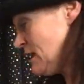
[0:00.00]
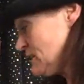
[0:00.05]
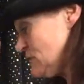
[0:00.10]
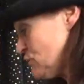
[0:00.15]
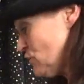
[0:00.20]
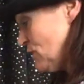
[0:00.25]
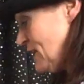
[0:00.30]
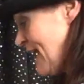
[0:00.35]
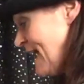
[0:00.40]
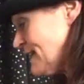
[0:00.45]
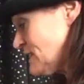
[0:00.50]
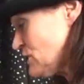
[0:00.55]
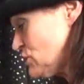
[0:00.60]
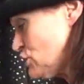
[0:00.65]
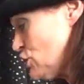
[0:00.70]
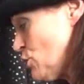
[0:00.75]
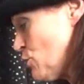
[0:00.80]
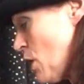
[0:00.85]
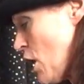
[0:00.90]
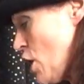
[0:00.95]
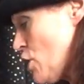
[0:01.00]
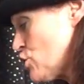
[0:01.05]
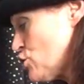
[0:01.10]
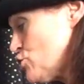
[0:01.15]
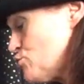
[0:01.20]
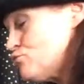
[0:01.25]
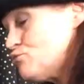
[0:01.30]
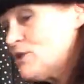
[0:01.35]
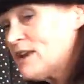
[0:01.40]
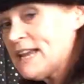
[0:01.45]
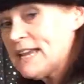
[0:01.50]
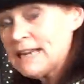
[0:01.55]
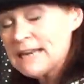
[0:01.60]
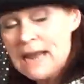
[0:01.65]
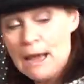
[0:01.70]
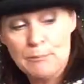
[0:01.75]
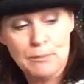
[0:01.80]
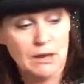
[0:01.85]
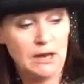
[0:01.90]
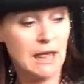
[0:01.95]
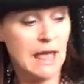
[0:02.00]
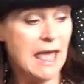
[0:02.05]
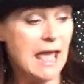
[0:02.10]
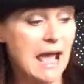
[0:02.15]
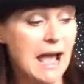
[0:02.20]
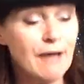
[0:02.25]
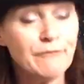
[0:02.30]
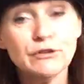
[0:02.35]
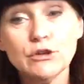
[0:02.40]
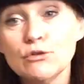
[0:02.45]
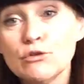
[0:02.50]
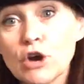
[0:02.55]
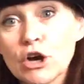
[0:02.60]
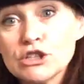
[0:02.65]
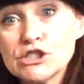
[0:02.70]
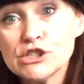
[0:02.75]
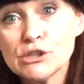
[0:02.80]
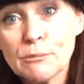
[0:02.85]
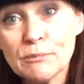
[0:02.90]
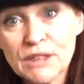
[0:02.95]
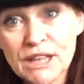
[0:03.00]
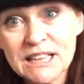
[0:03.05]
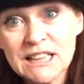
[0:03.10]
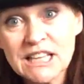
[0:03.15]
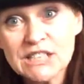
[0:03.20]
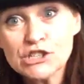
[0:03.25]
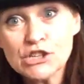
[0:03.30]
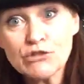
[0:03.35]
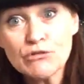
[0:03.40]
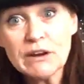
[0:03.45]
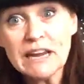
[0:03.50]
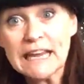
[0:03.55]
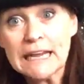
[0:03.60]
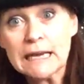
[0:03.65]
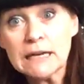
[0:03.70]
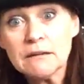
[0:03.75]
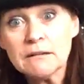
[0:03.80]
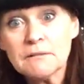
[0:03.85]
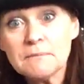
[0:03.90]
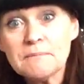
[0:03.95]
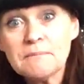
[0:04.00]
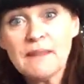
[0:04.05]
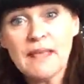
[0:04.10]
So let's do a green apple. Have you got something that's green?